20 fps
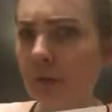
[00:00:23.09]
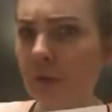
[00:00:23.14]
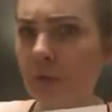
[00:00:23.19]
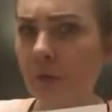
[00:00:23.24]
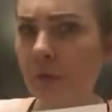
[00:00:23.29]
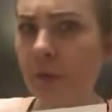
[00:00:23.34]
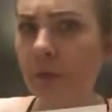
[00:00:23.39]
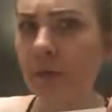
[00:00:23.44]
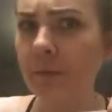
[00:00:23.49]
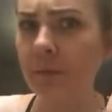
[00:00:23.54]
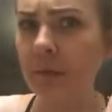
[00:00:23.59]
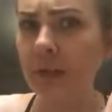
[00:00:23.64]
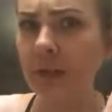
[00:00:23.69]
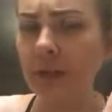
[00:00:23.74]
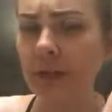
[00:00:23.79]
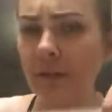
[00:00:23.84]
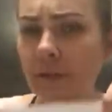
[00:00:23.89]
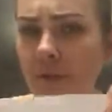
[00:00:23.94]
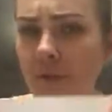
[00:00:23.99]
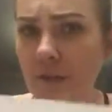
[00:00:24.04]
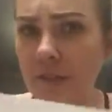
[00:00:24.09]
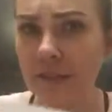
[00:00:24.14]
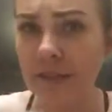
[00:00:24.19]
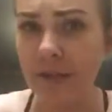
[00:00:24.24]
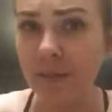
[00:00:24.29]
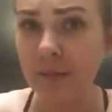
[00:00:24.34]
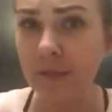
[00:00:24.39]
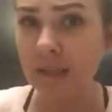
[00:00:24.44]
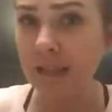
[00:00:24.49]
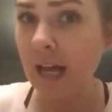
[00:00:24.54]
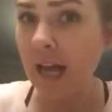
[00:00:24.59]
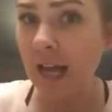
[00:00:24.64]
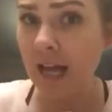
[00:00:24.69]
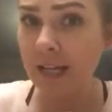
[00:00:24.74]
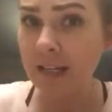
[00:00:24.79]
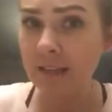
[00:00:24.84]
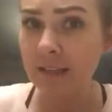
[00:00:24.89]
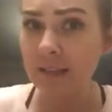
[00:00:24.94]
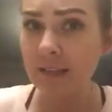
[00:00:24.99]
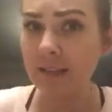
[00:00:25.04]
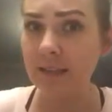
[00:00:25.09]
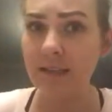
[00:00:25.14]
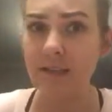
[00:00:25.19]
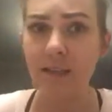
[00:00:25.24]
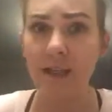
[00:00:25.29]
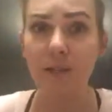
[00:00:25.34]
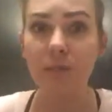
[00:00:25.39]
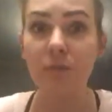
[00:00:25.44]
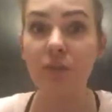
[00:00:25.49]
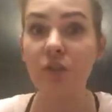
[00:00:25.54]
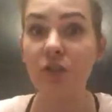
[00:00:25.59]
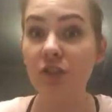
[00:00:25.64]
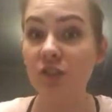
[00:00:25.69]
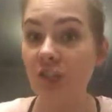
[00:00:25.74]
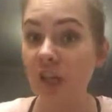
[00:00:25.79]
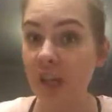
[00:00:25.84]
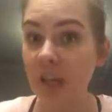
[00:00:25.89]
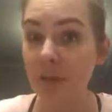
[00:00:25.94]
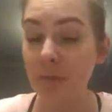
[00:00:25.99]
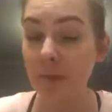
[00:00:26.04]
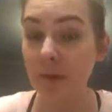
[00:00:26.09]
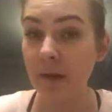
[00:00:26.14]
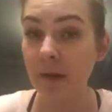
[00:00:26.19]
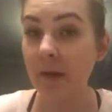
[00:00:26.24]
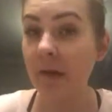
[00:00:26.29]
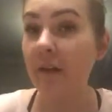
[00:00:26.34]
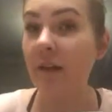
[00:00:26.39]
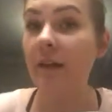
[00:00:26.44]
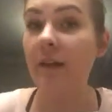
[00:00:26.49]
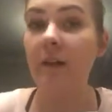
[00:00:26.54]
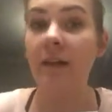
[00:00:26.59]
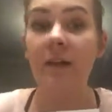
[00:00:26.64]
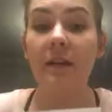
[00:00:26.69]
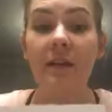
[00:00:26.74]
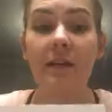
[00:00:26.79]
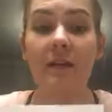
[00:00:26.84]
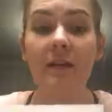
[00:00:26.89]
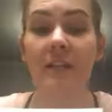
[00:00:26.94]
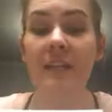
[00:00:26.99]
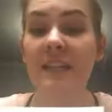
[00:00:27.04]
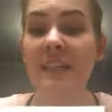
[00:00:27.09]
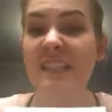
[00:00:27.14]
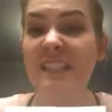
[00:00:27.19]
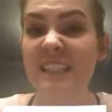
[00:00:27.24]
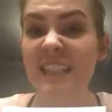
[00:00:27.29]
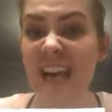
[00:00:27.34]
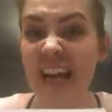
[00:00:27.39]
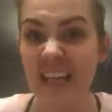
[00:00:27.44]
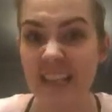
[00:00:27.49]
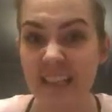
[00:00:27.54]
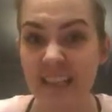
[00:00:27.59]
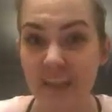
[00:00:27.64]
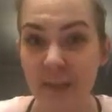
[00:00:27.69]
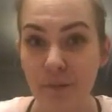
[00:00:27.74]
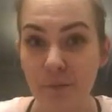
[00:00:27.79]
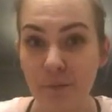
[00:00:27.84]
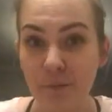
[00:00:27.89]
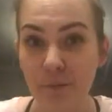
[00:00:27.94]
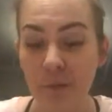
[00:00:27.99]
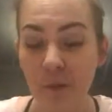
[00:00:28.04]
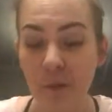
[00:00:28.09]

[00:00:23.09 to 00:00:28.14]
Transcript: congruent means that they're the same size, same shape, the exact same,